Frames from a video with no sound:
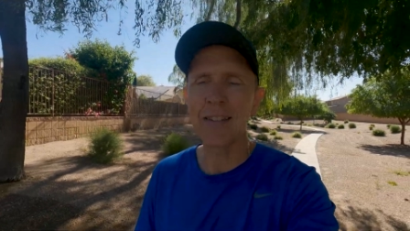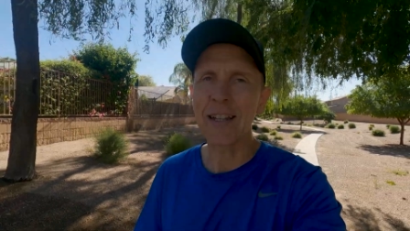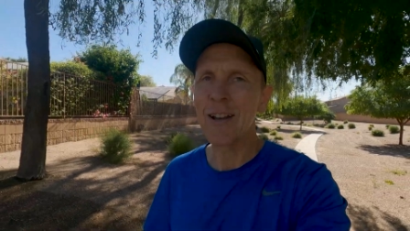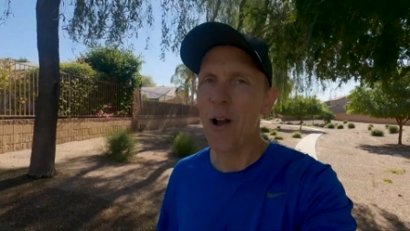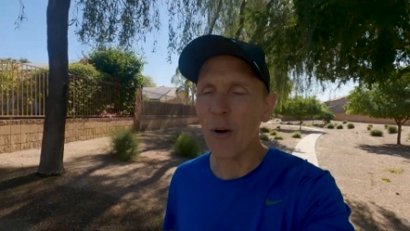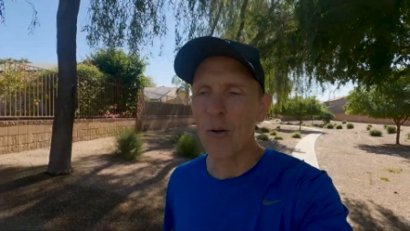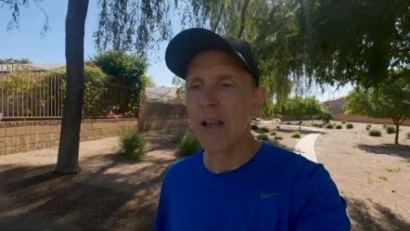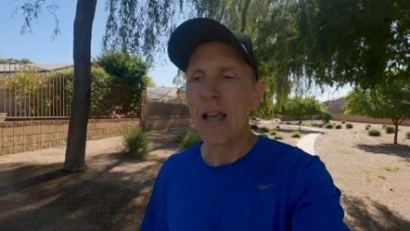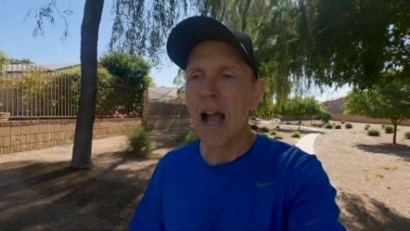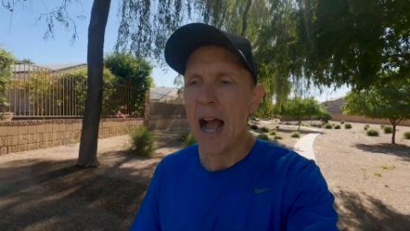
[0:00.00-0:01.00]
I was like, no,
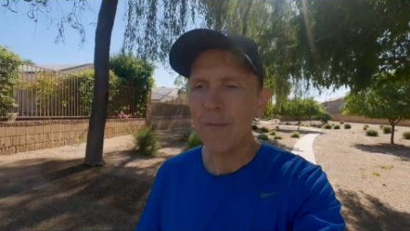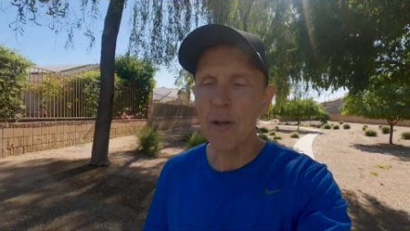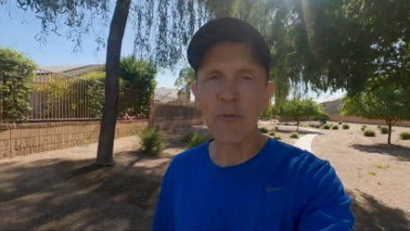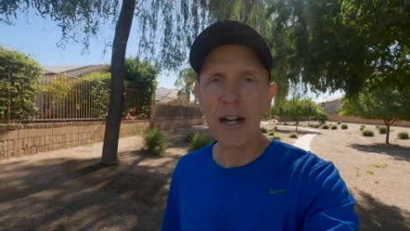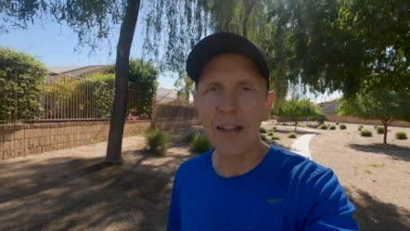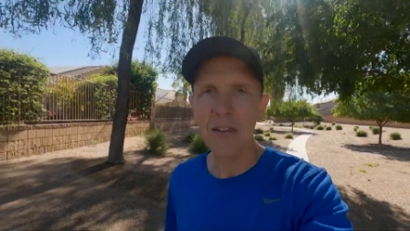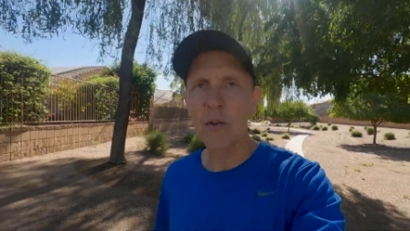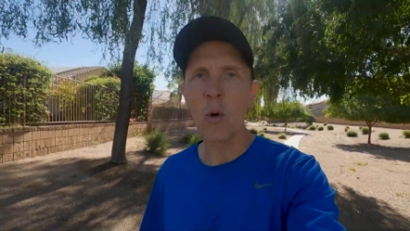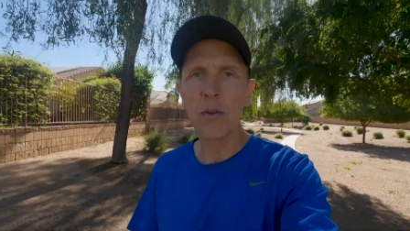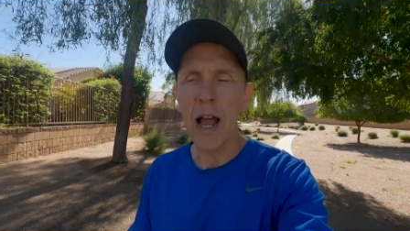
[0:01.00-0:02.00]
I've been running
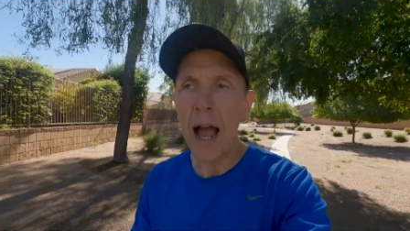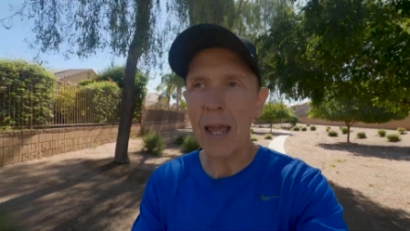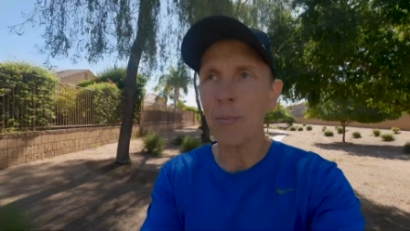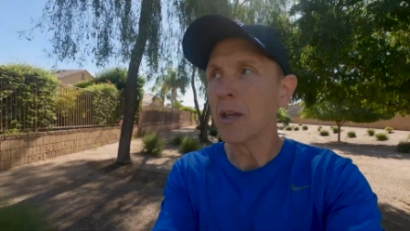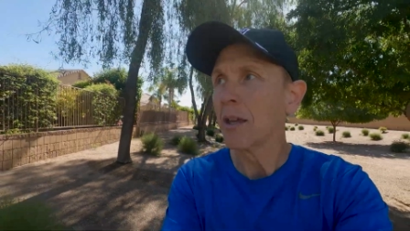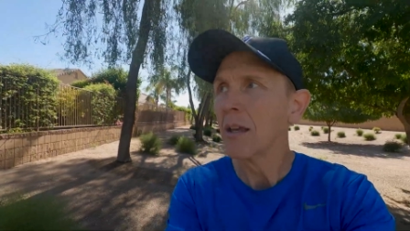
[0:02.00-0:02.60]
this whole time.